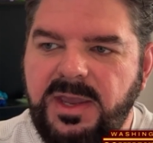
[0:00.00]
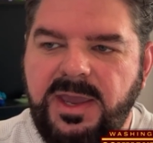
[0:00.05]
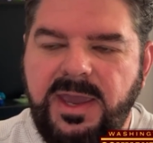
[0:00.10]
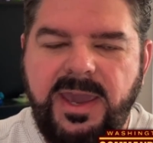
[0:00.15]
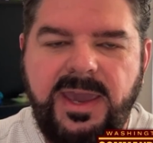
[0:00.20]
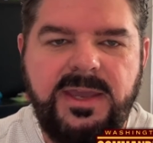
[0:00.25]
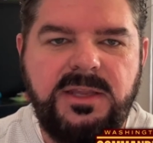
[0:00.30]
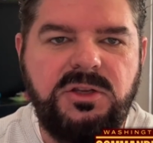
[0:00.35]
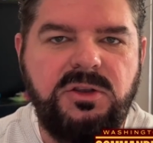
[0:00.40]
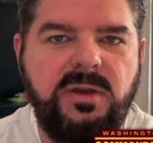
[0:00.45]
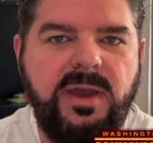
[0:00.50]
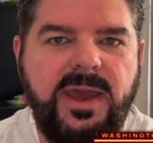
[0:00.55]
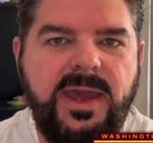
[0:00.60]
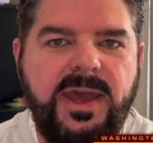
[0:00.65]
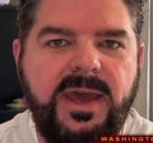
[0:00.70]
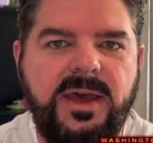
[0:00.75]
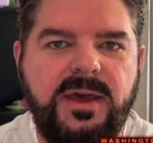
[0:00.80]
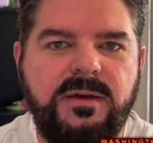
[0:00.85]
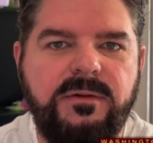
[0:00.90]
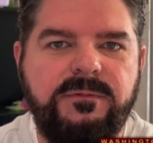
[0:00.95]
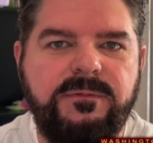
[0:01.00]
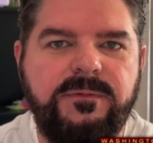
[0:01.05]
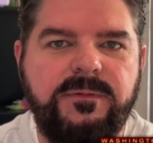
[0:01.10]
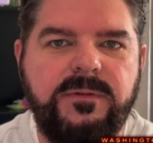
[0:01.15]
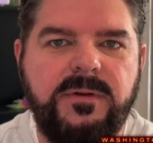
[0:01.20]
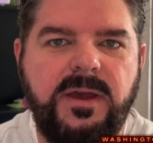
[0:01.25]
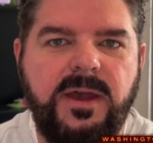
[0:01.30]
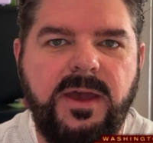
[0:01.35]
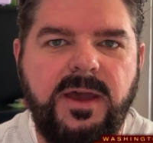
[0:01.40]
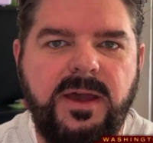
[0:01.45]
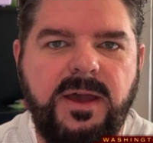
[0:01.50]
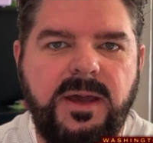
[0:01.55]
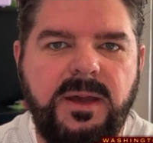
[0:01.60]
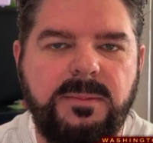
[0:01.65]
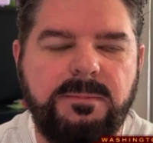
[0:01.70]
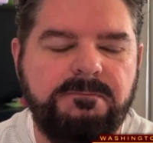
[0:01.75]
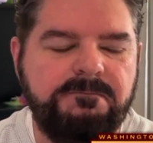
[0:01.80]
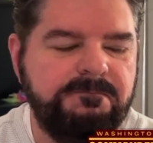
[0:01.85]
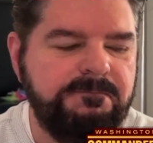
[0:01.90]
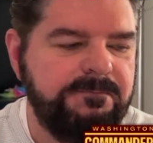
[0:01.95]
and you have
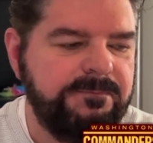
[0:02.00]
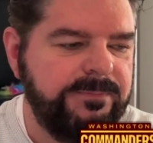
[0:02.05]
um,